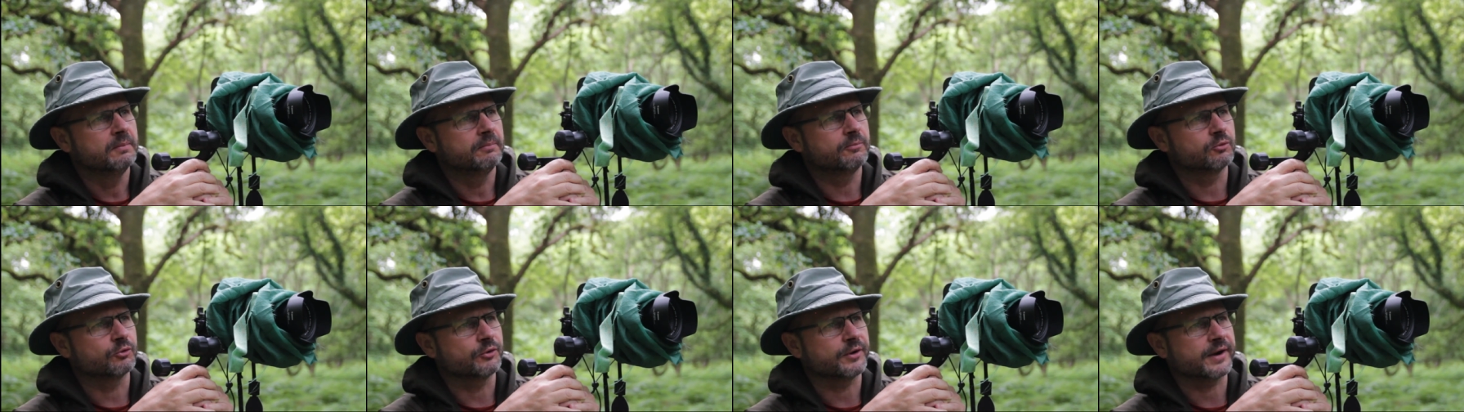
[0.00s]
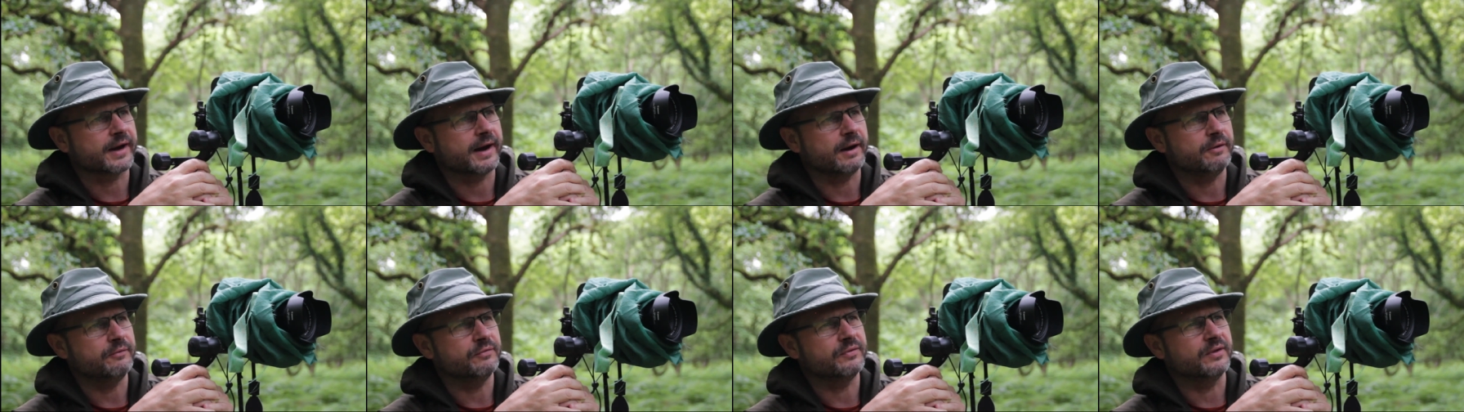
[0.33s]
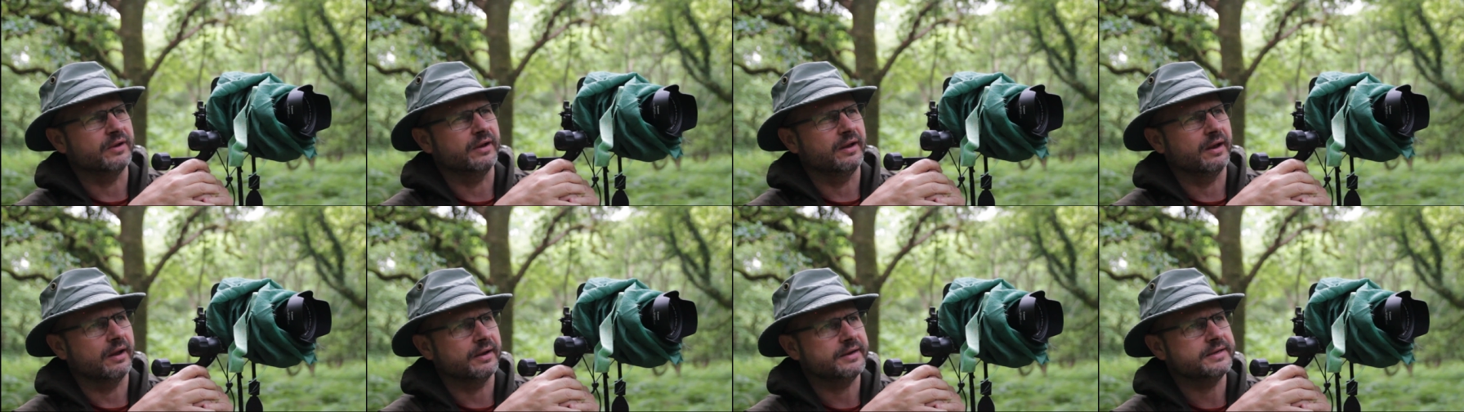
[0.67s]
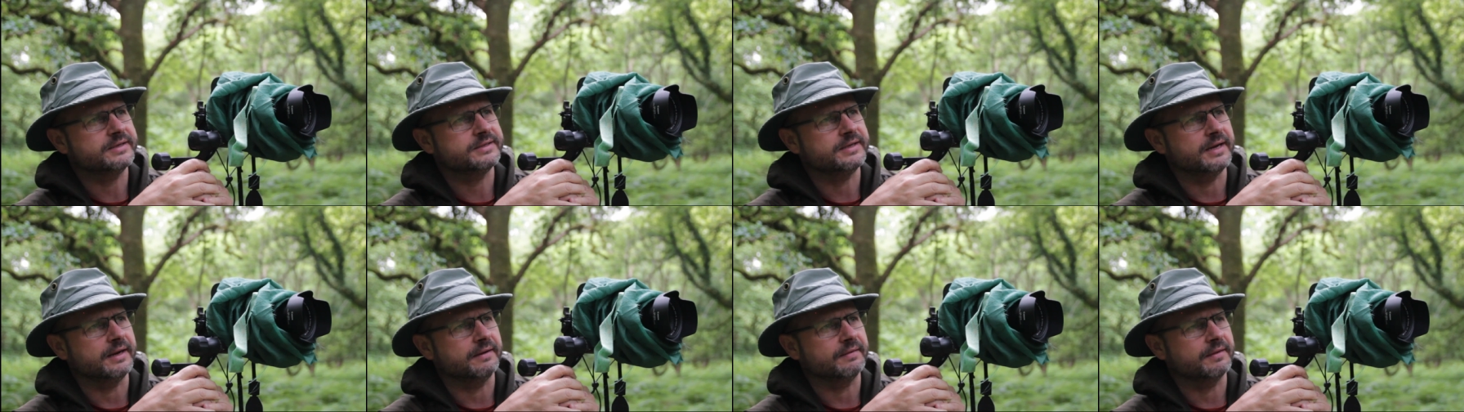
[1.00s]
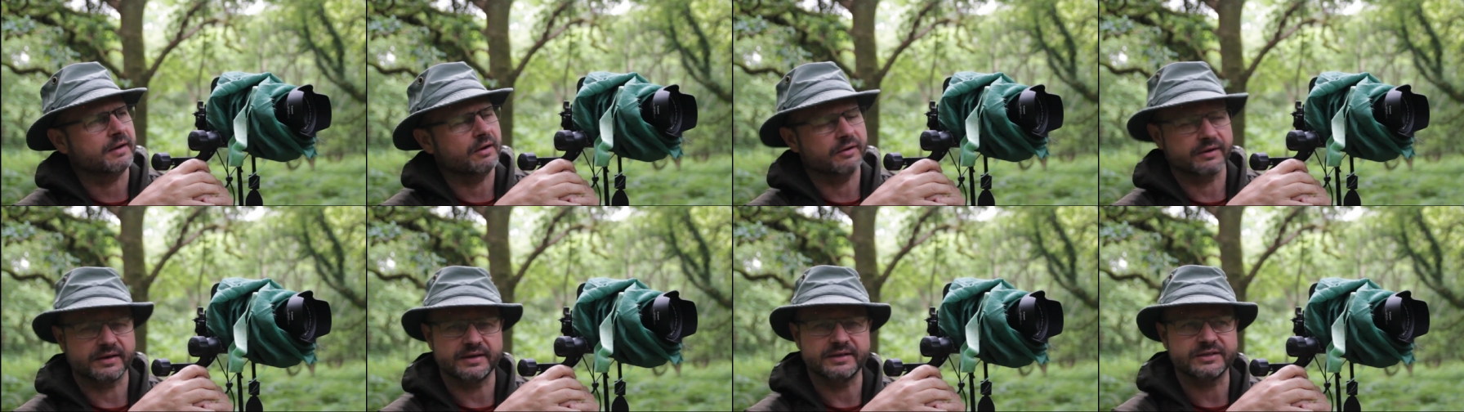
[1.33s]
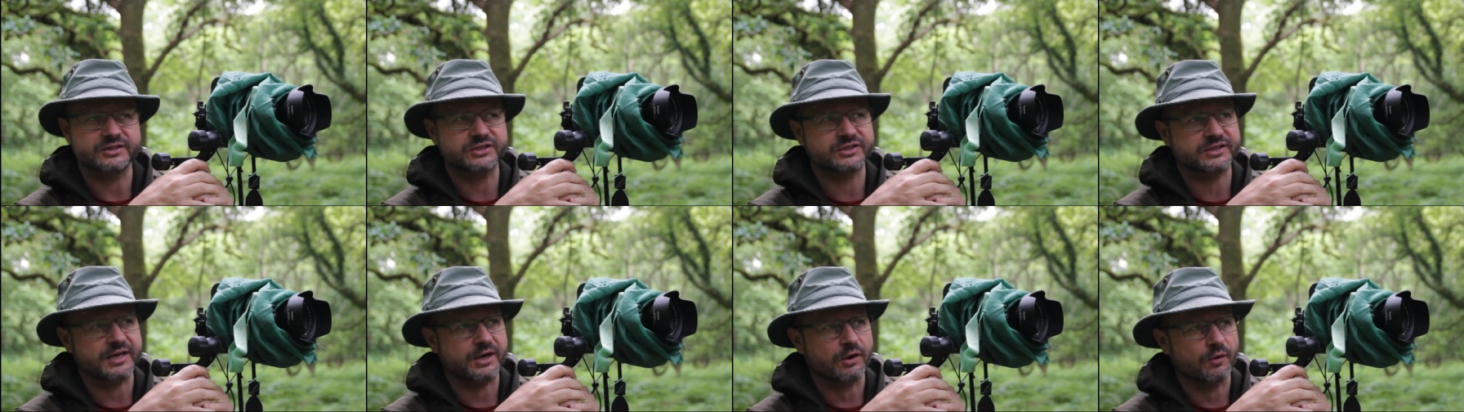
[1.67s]
bring out the lighting that I can
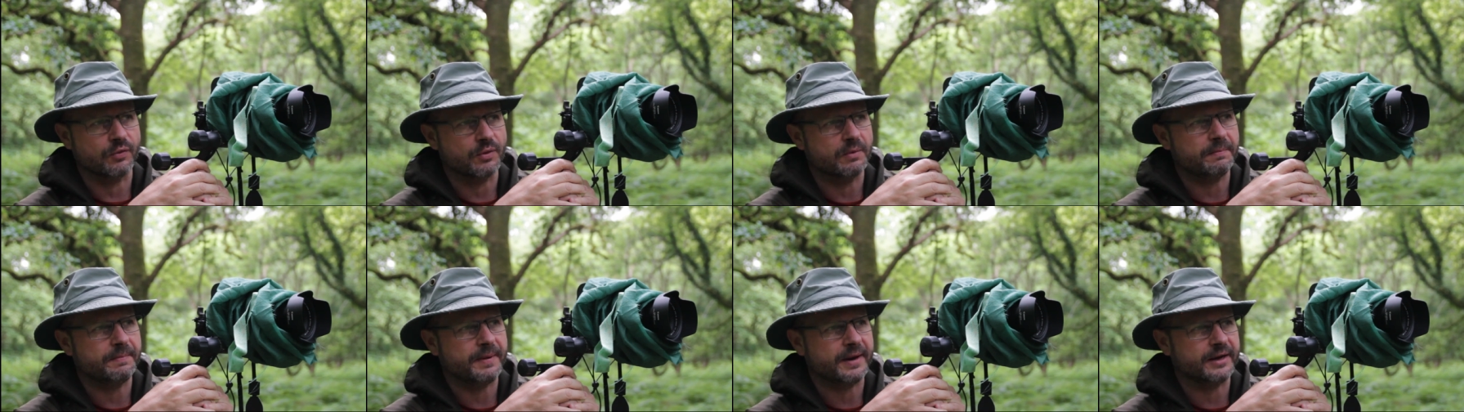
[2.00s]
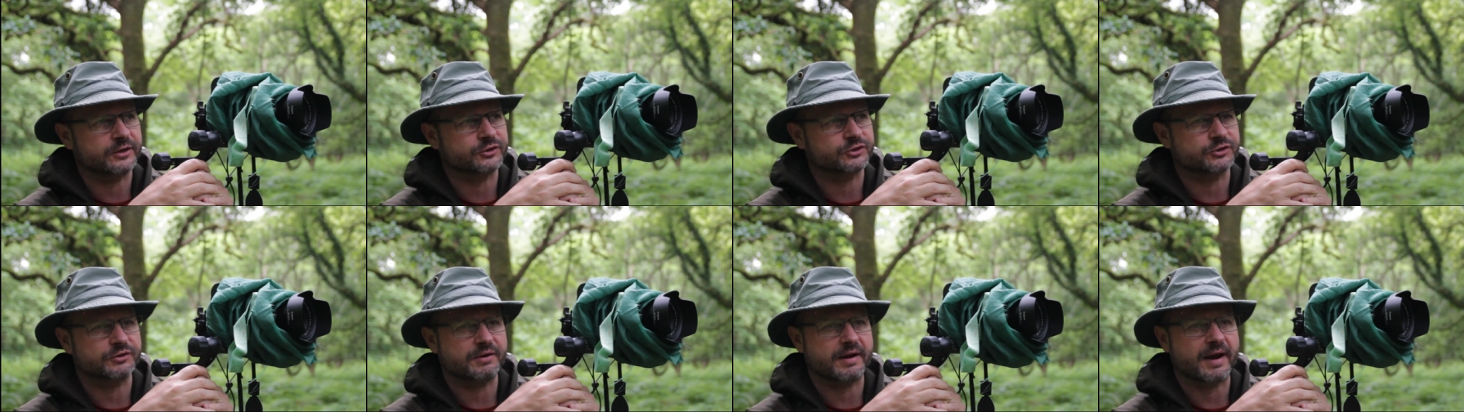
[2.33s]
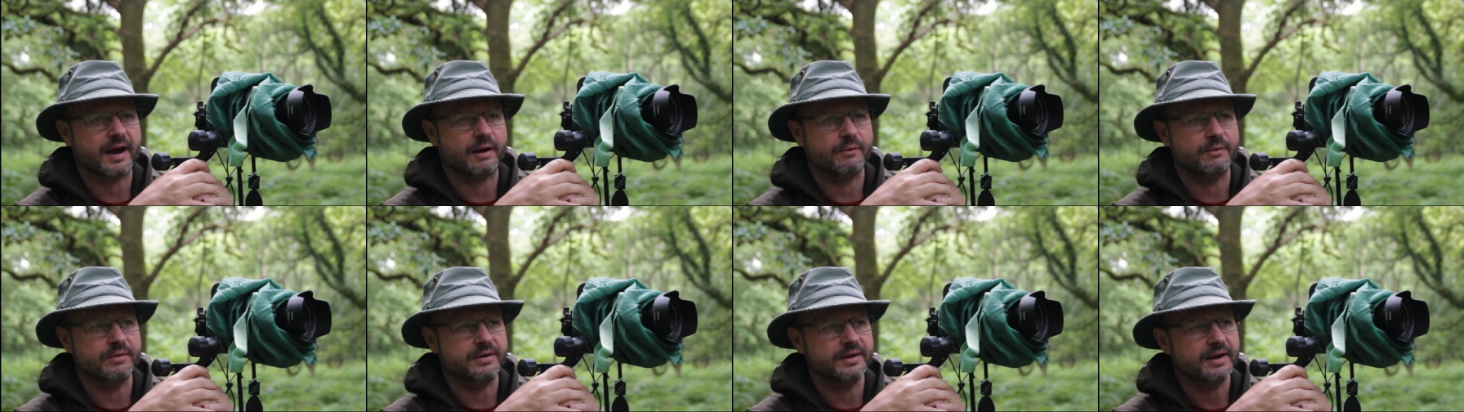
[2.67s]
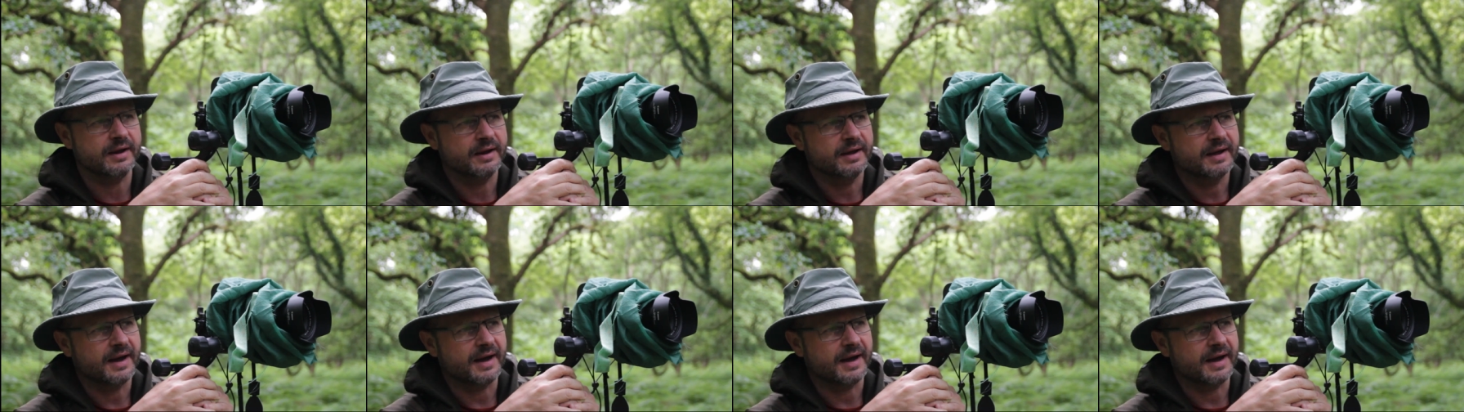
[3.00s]
see on the picture now and,